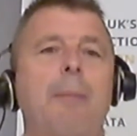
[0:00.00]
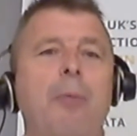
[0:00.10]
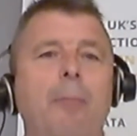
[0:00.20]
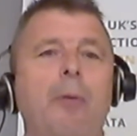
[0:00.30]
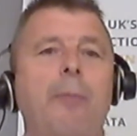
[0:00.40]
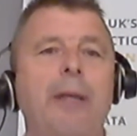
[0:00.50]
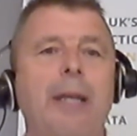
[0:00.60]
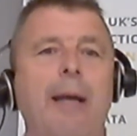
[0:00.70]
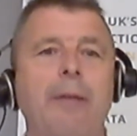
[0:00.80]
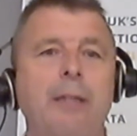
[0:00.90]
and probably we
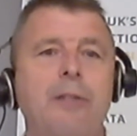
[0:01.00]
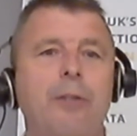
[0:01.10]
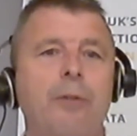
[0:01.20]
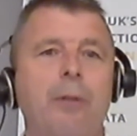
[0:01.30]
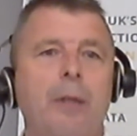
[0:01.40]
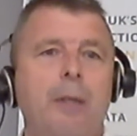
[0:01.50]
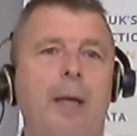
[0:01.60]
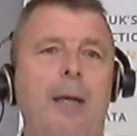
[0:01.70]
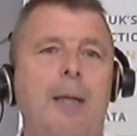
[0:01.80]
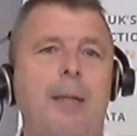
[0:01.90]
now need to
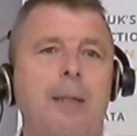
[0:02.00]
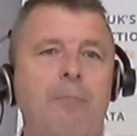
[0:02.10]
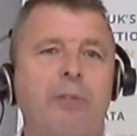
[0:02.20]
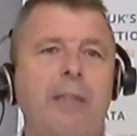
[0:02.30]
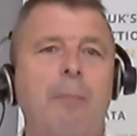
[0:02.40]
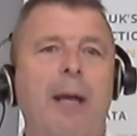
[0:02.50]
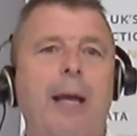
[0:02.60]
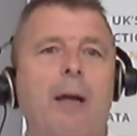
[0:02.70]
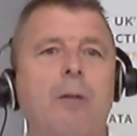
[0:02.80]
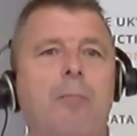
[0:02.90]

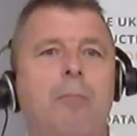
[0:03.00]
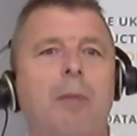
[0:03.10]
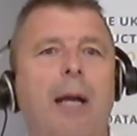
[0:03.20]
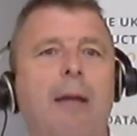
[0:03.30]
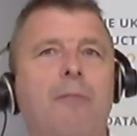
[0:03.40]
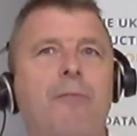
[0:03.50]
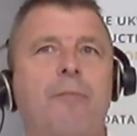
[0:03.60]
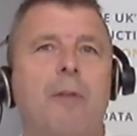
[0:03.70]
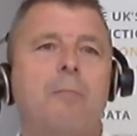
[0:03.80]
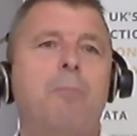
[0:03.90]
somehow
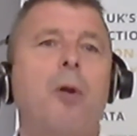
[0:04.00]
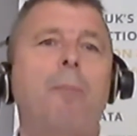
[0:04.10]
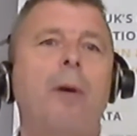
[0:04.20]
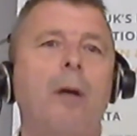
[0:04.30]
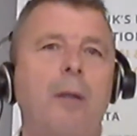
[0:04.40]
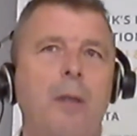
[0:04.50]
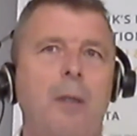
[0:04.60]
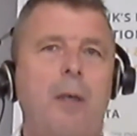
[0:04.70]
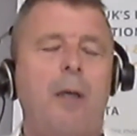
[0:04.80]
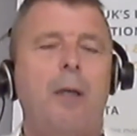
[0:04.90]
have proper
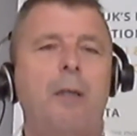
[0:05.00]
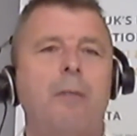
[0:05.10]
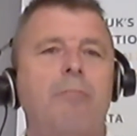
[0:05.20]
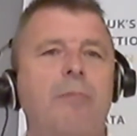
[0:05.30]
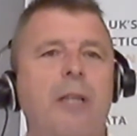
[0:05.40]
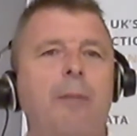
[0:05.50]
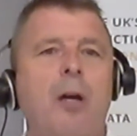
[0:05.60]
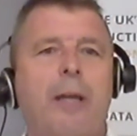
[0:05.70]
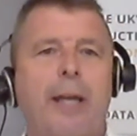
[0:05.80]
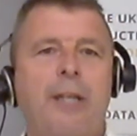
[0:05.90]

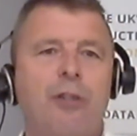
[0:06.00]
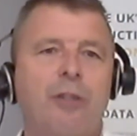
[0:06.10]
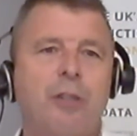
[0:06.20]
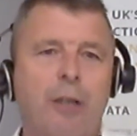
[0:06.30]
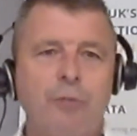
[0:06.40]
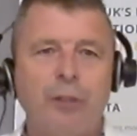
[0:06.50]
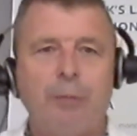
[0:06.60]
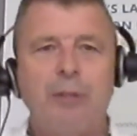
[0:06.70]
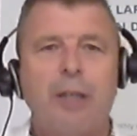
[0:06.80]
demarcation zones, shall